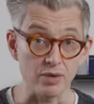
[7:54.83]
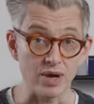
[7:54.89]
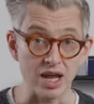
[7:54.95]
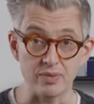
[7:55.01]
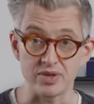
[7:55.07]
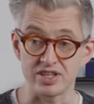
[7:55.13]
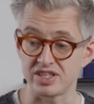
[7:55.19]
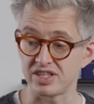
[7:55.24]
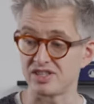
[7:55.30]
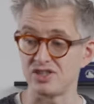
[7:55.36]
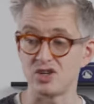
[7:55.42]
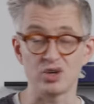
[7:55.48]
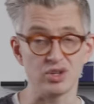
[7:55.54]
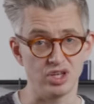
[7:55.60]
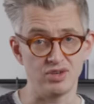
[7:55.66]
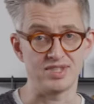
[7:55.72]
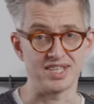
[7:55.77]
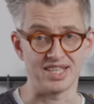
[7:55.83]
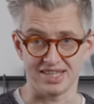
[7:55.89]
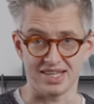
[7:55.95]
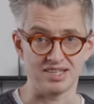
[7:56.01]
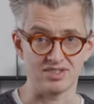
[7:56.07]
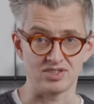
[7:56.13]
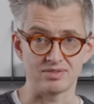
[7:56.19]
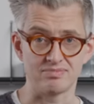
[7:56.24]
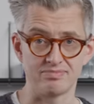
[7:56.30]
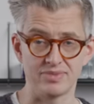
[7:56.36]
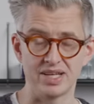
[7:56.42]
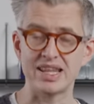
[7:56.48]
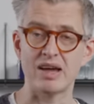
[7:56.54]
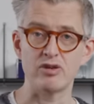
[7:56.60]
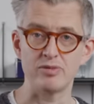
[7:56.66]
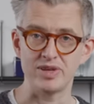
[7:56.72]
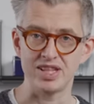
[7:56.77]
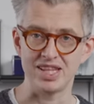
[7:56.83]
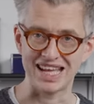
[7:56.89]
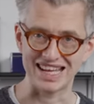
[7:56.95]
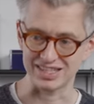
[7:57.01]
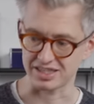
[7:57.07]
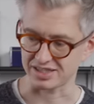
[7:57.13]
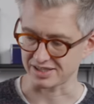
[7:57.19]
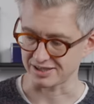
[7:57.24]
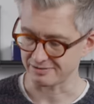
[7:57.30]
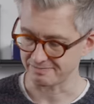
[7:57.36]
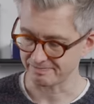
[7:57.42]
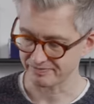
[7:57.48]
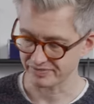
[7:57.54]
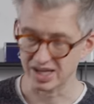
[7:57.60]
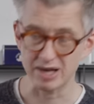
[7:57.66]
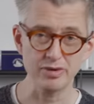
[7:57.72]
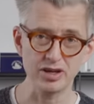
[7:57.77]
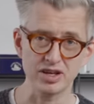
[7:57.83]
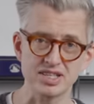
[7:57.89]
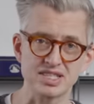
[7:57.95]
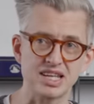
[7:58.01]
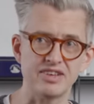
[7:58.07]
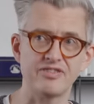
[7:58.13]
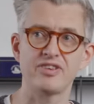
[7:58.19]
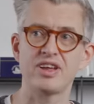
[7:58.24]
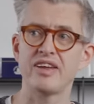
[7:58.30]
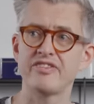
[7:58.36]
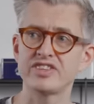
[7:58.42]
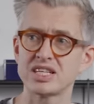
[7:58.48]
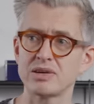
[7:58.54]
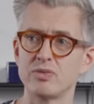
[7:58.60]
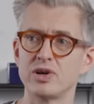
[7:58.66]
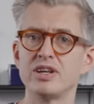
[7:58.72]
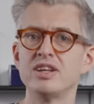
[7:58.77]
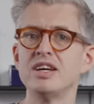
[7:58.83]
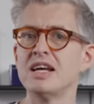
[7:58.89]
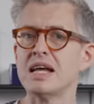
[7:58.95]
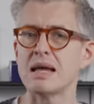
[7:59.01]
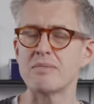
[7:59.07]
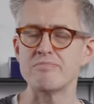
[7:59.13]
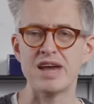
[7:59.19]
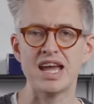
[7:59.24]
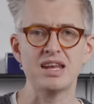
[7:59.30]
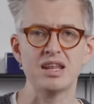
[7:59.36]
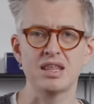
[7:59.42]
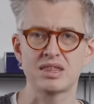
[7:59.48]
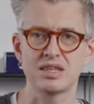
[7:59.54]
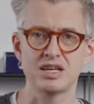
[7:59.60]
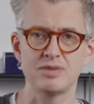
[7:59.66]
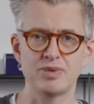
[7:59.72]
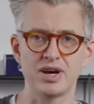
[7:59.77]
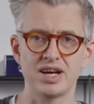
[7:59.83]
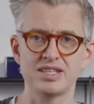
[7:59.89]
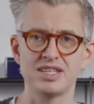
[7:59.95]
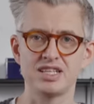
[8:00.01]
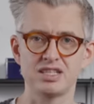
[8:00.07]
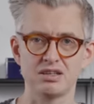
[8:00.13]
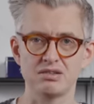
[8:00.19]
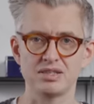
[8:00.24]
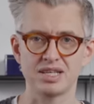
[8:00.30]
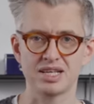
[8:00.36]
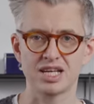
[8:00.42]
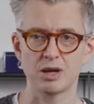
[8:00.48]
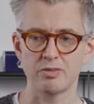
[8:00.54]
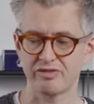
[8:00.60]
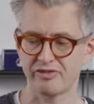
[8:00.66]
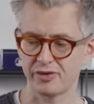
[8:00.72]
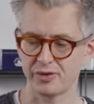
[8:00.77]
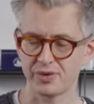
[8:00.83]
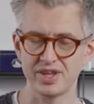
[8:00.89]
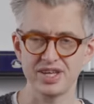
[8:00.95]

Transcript: away with just not using this. And that would be the answer. I'll be honest, if, if someone made a third party dosing cup for